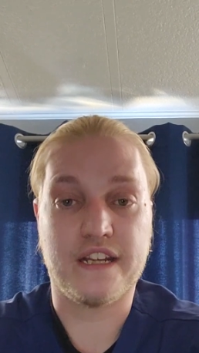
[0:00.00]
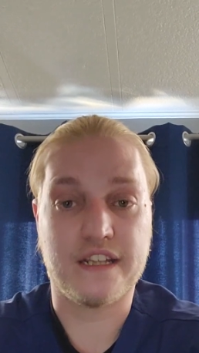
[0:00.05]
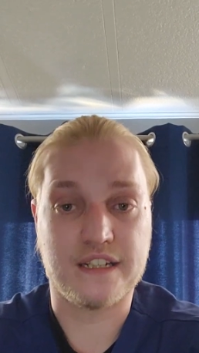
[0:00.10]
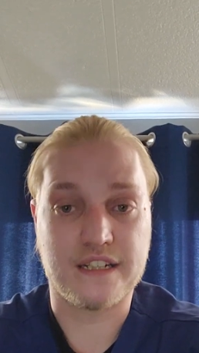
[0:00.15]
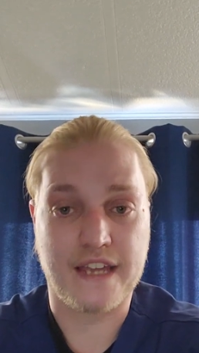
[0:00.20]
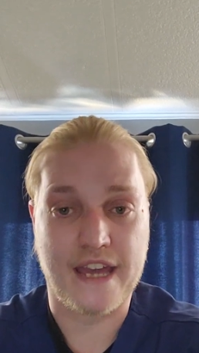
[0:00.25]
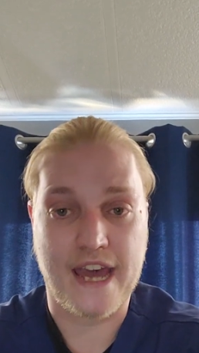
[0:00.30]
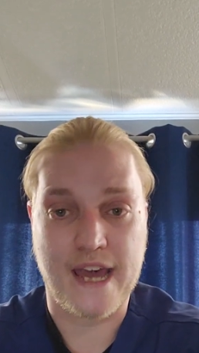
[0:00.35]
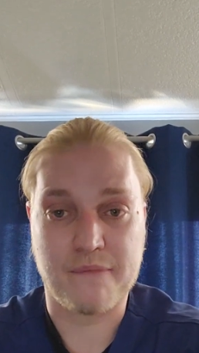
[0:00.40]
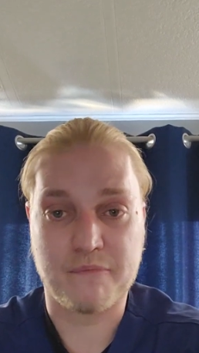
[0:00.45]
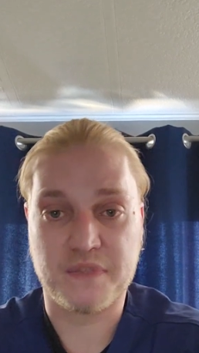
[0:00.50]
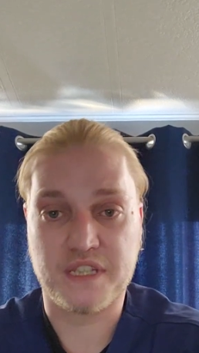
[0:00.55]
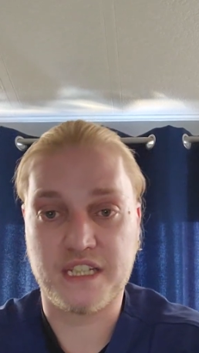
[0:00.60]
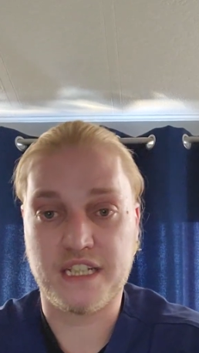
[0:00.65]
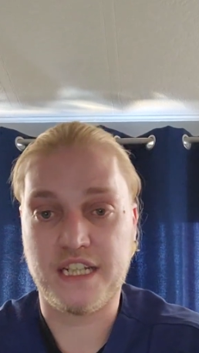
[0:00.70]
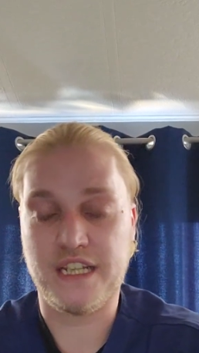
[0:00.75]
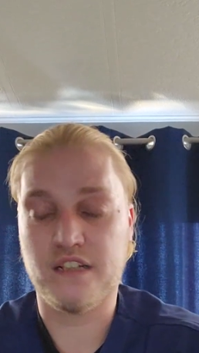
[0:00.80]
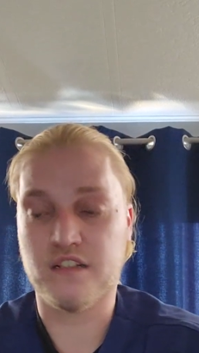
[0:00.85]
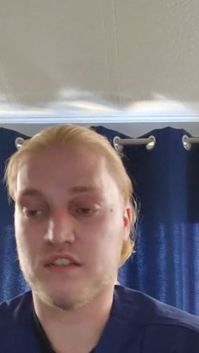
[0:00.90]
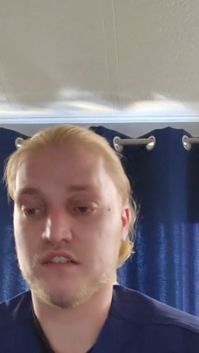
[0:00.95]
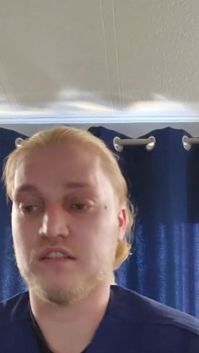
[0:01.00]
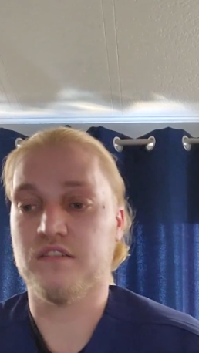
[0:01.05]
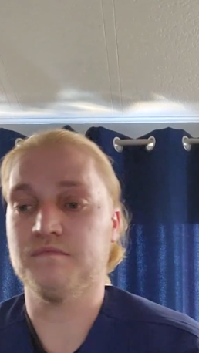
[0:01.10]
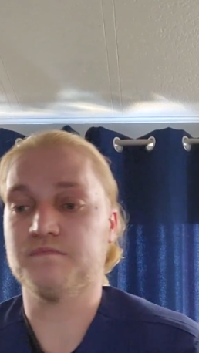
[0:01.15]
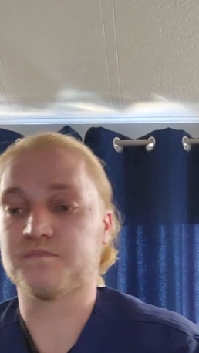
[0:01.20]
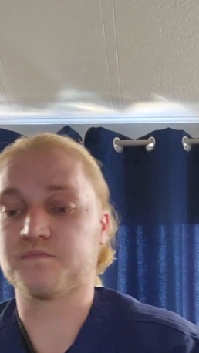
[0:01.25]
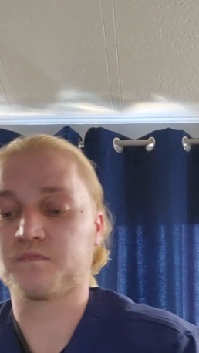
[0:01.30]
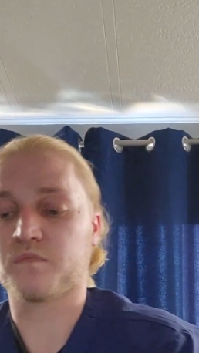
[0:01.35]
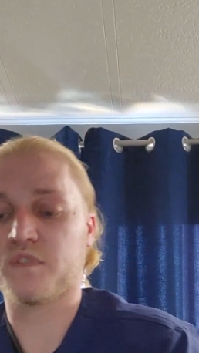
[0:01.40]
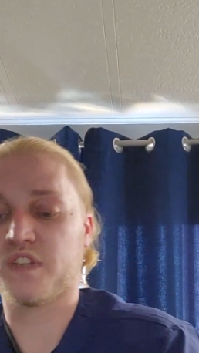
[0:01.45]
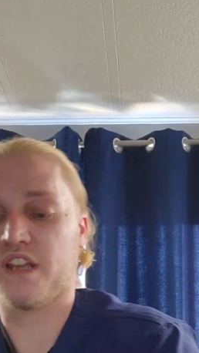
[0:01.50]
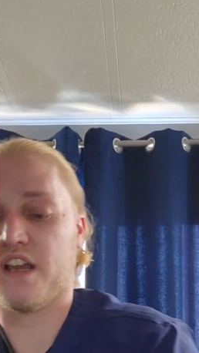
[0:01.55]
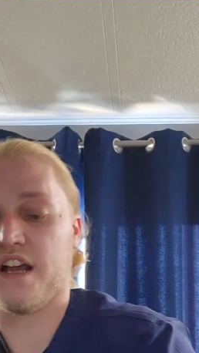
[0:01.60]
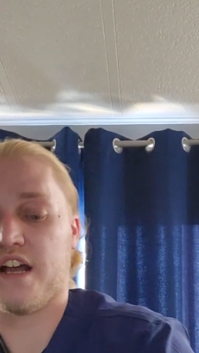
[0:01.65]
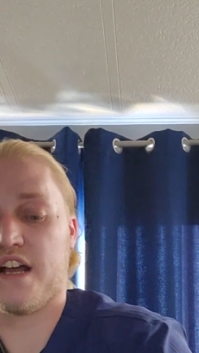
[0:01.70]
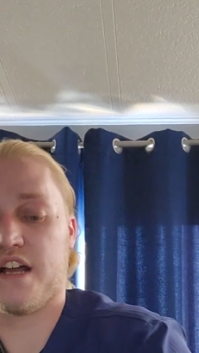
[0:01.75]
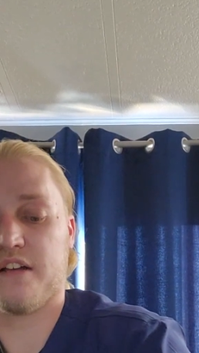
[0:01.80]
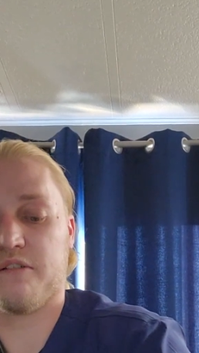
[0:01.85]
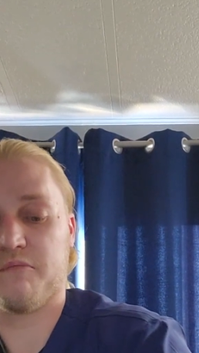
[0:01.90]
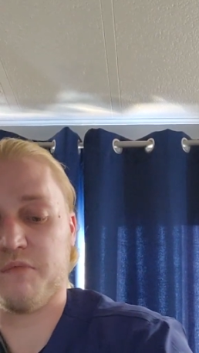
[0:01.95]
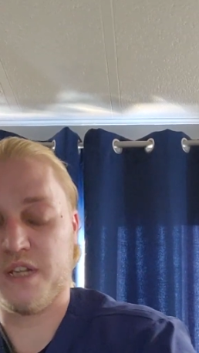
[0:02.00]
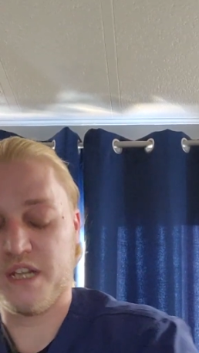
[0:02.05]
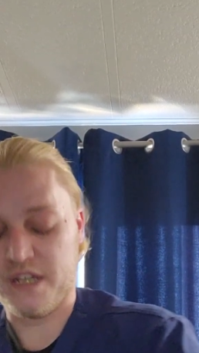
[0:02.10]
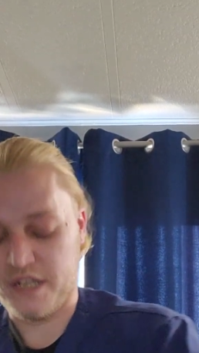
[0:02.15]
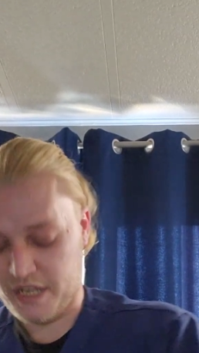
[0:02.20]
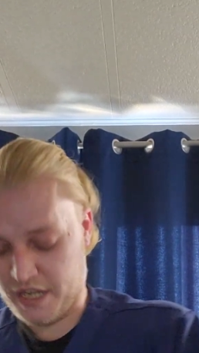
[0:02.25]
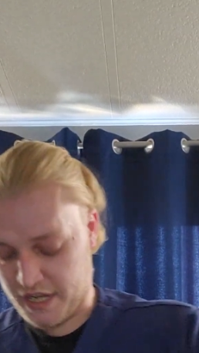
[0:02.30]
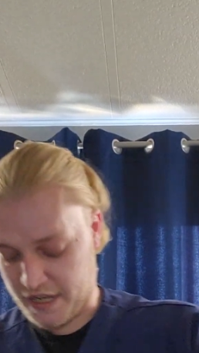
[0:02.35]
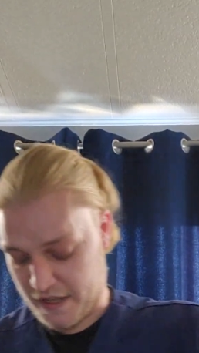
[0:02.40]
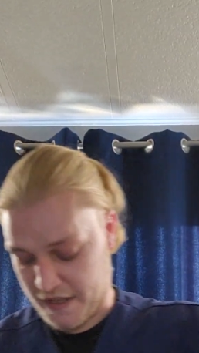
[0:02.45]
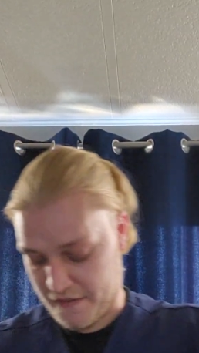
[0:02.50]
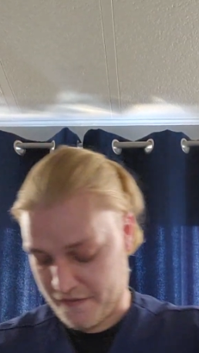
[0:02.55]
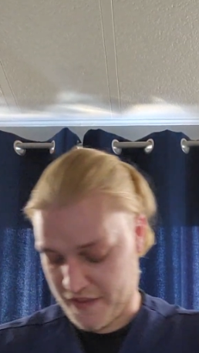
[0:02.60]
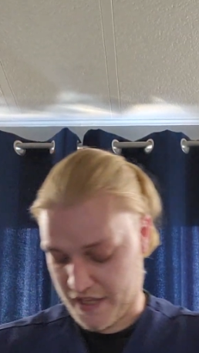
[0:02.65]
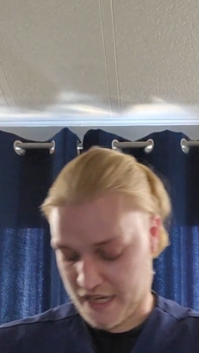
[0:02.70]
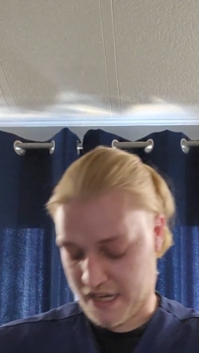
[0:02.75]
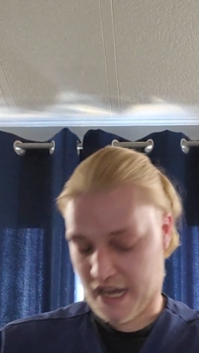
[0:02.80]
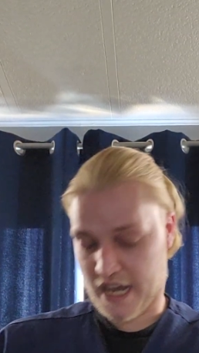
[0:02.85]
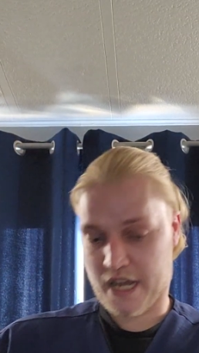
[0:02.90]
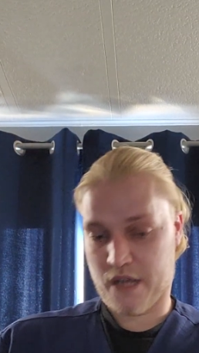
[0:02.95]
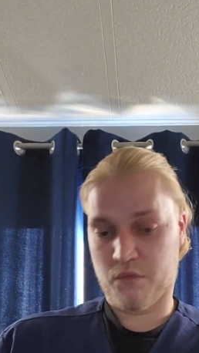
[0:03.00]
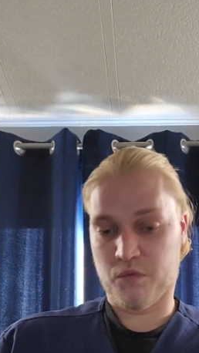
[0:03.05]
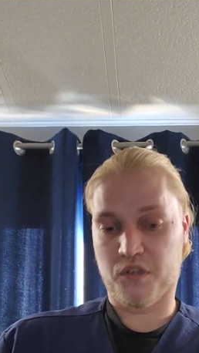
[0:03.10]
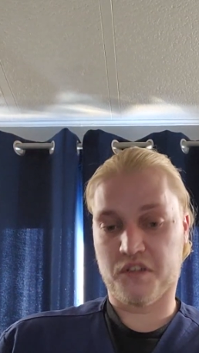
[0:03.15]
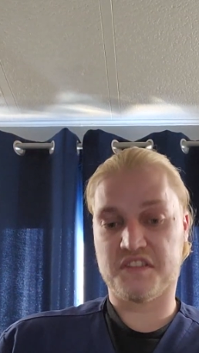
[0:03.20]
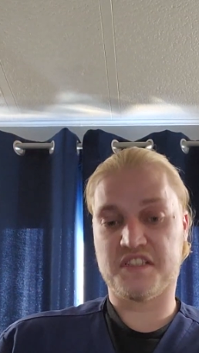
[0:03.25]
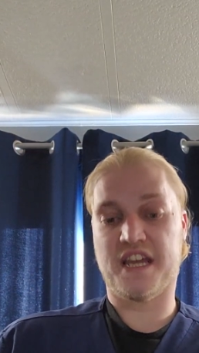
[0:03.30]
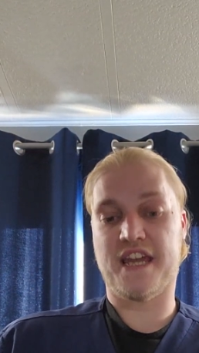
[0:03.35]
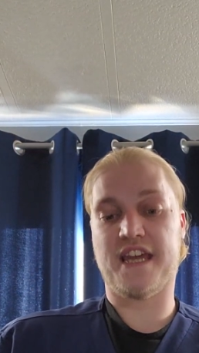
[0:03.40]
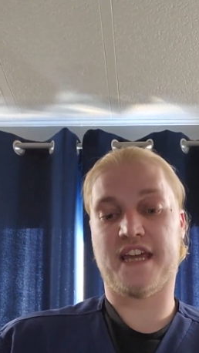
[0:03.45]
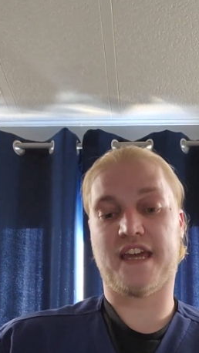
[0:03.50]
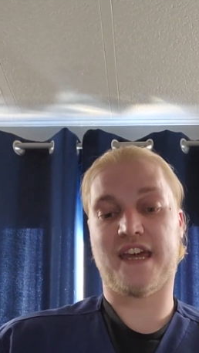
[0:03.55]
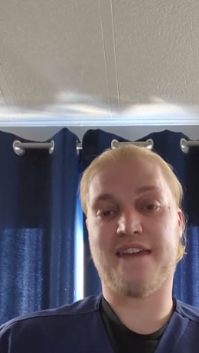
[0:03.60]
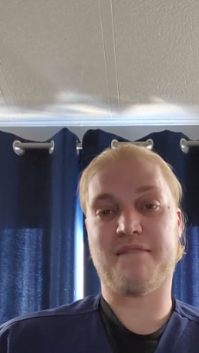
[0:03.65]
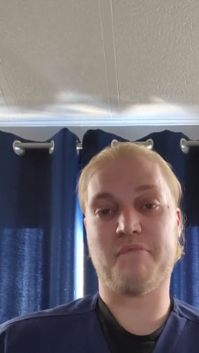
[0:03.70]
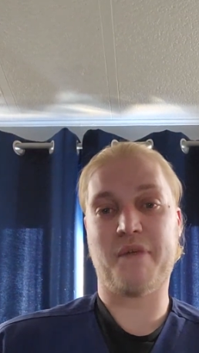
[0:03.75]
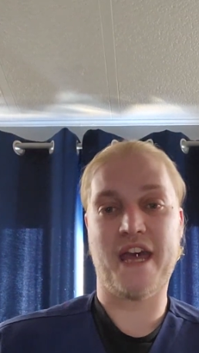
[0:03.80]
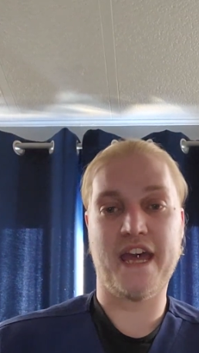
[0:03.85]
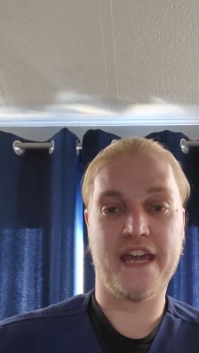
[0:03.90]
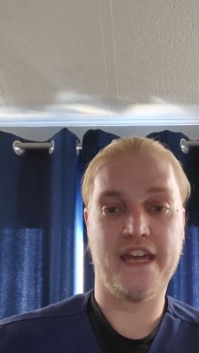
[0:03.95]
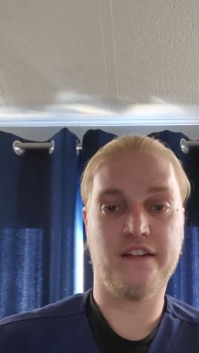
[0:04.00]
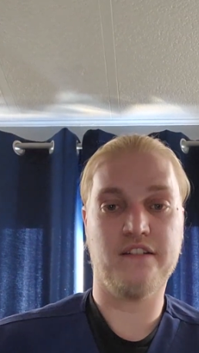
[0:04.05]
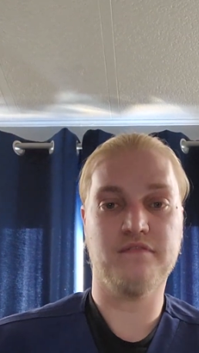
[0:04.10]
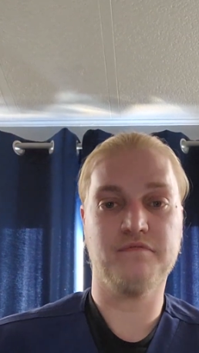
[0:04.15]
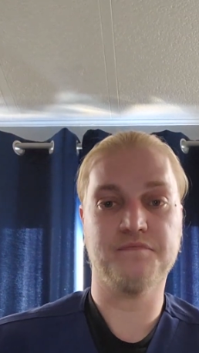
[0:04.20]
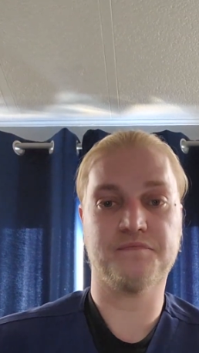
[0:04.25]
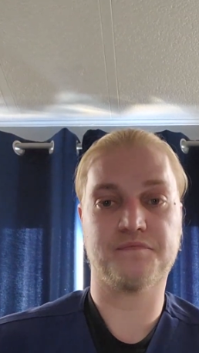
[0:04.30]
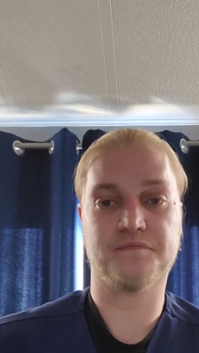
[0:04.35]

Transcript: and cap the needle. Um, and then I will take a pen